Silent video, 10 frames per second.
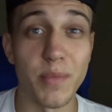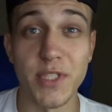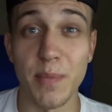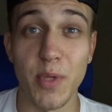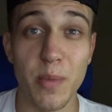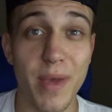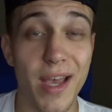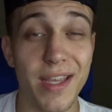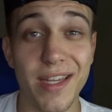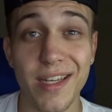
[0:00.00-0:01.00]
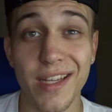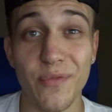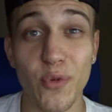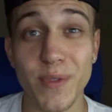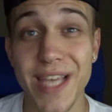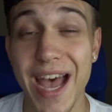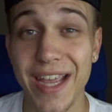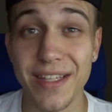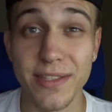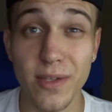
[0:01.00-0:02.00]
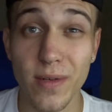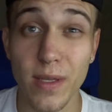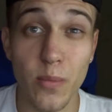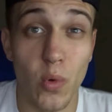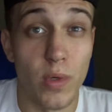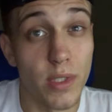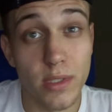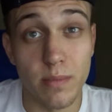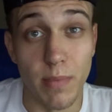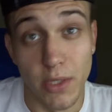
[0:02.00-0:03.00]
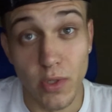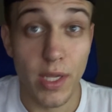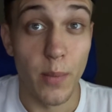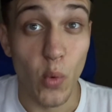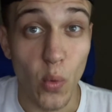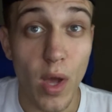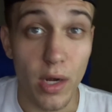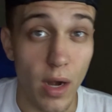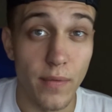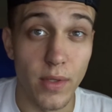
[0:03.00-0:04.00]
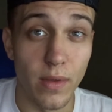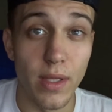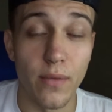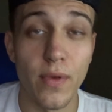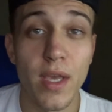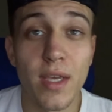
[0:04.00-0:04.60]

simply by eating foods high in sodium or just by drinking more water after you leave.